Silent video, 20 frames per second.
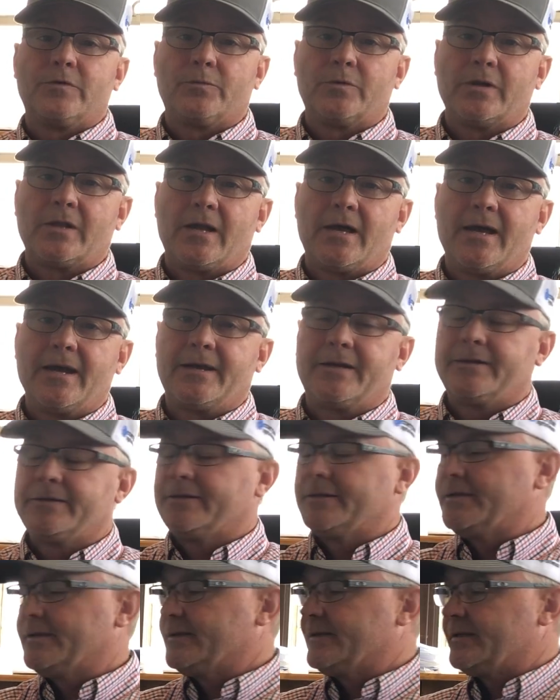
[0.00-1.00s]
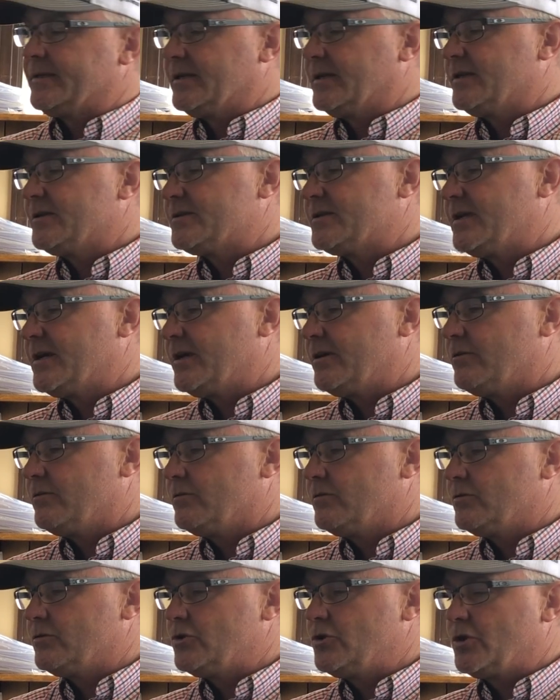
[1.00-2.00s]
that we like is that
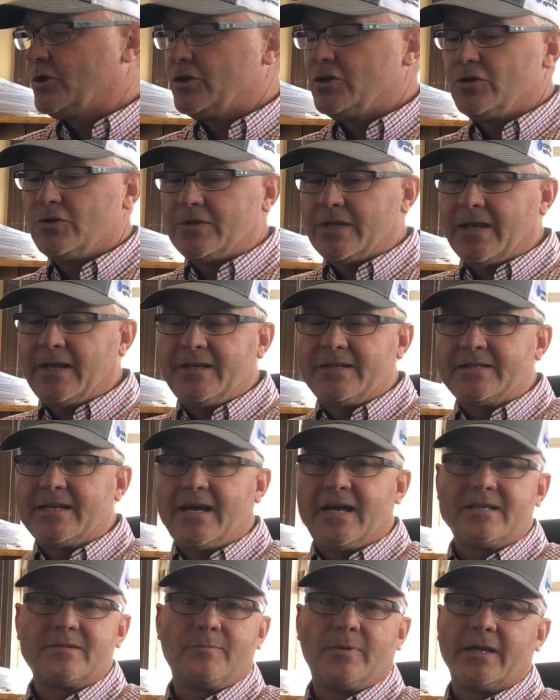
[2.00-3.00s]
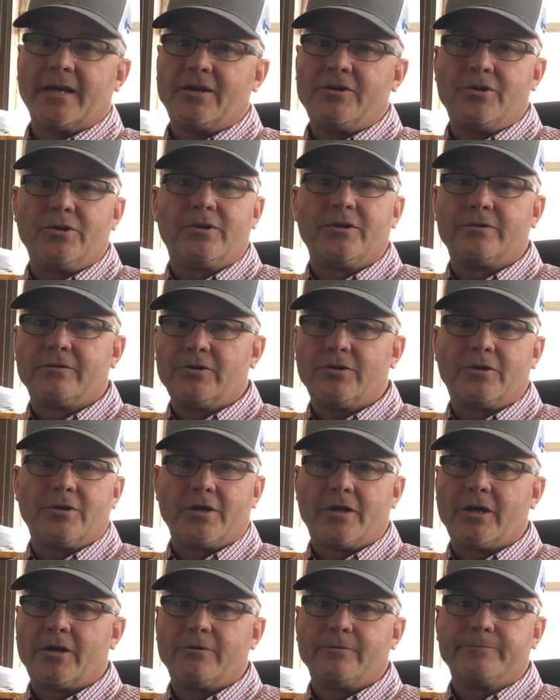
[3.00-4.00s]
you can use any size blend you
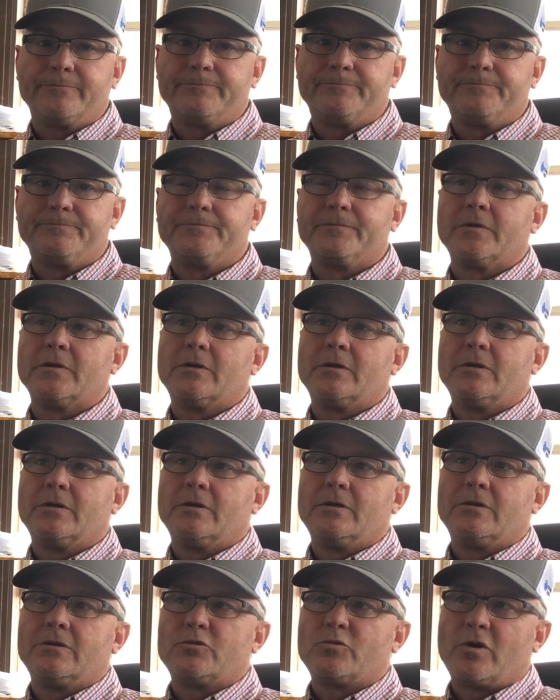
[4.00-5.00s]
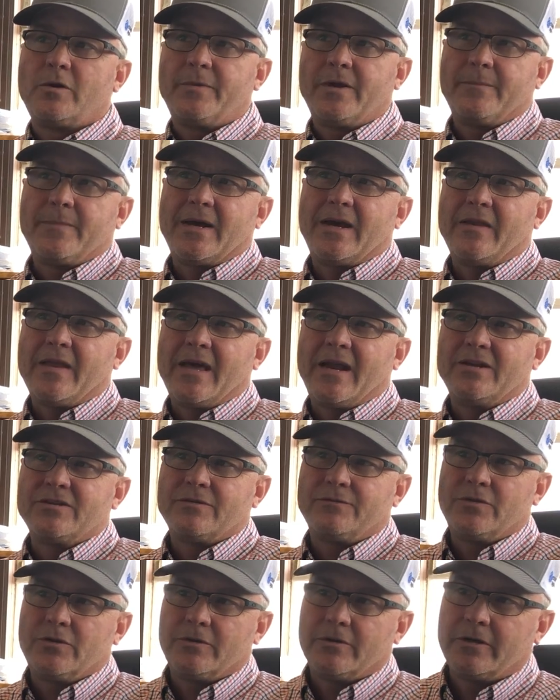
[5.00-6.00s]
can coat. So what I mean by that is,
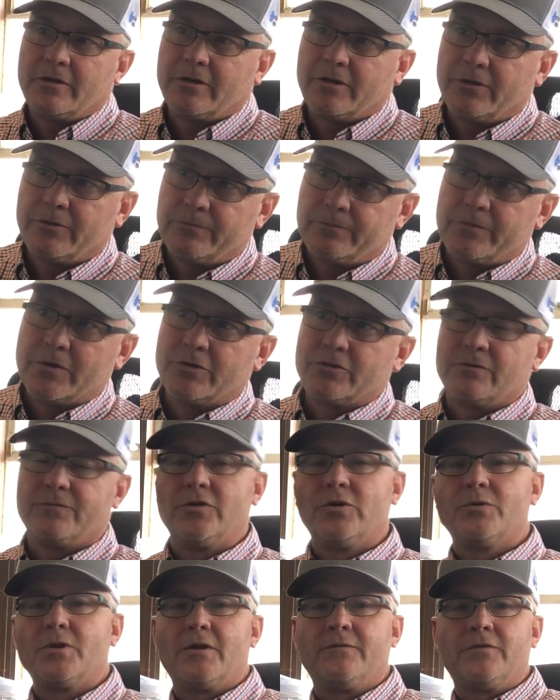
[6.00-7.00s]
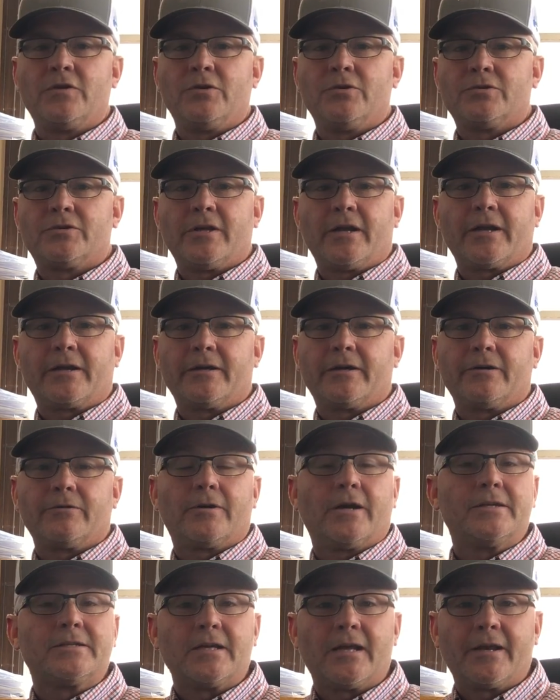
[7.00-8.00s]
if you're, those of you that have used like
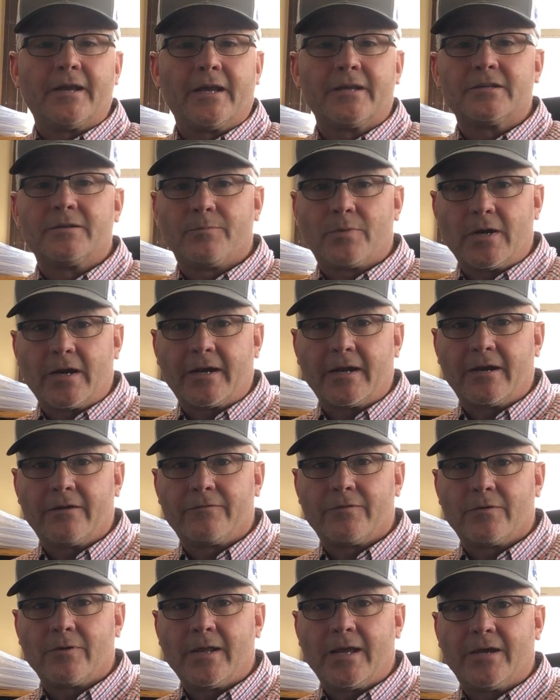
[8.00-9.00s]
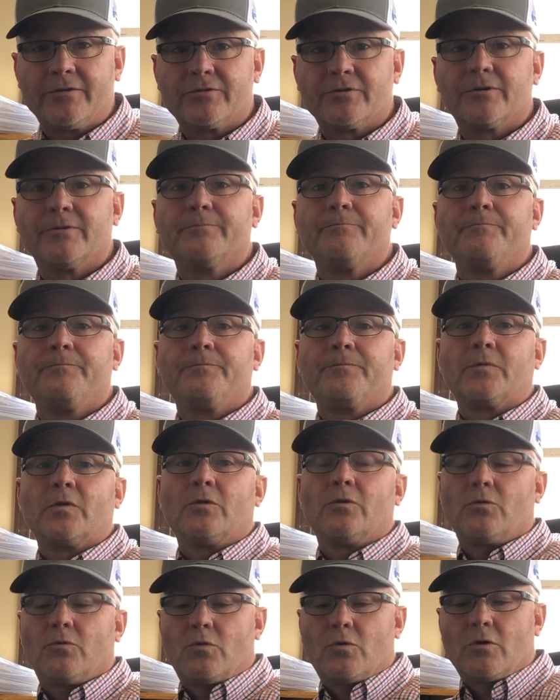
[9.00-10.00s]
Grazon Next impregnated fertilizer,
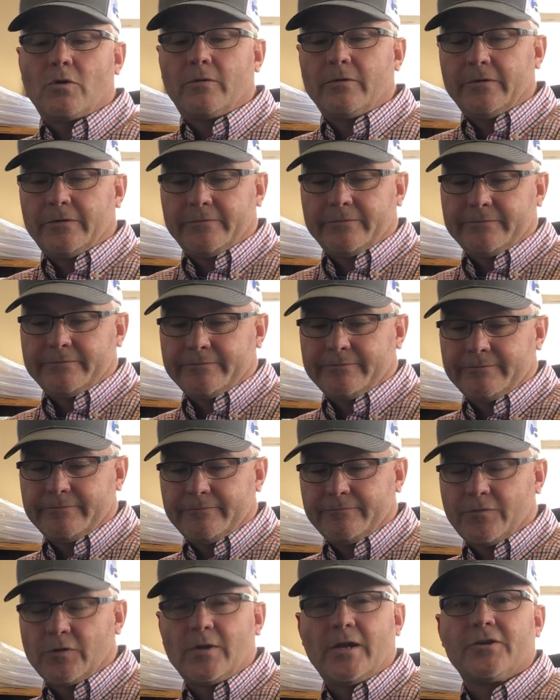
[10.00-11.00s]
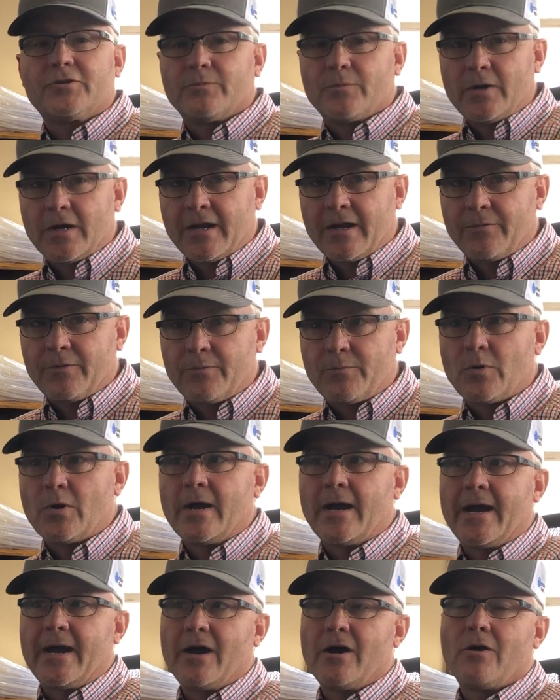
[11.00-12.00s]
or fertilizer impregnated with
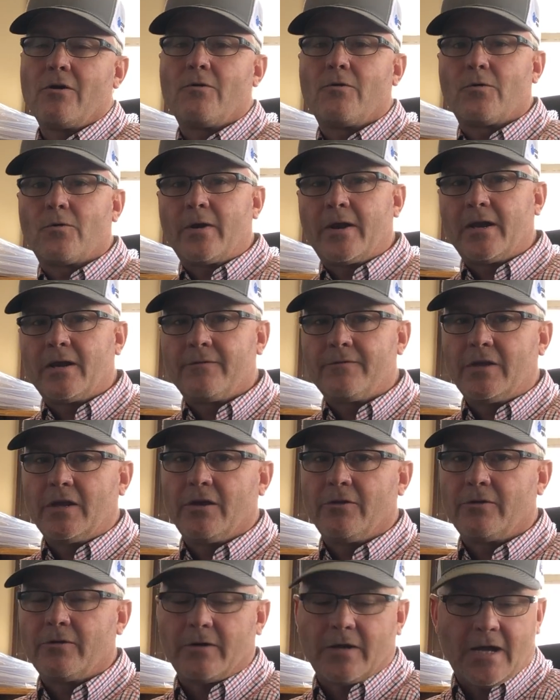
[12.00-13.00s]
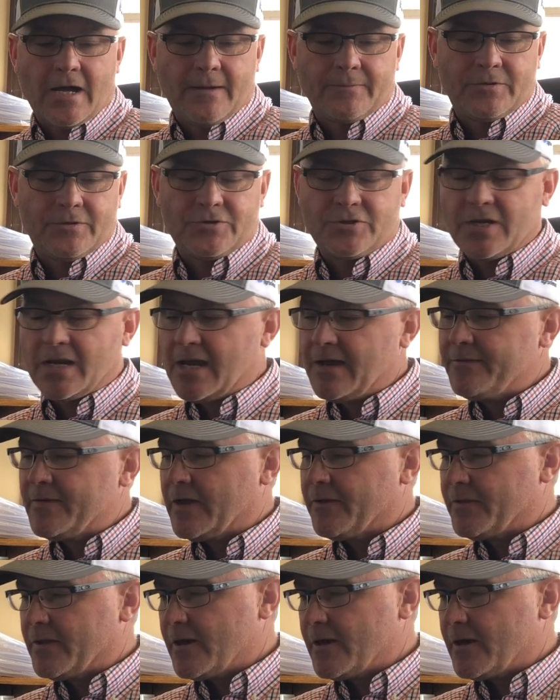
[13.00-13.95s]
Prowl, or any of the other options you have out